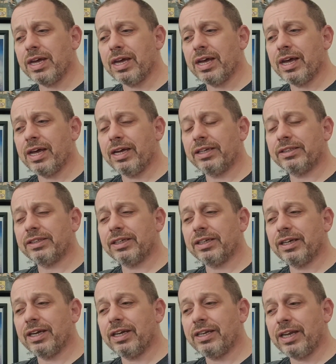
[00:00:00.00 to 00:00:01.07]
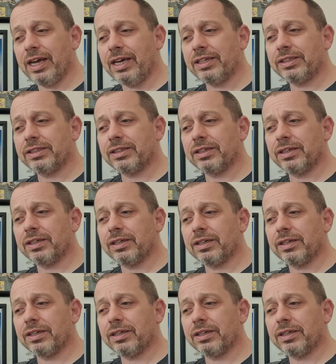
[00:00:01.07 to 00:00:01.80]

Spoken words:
is it takes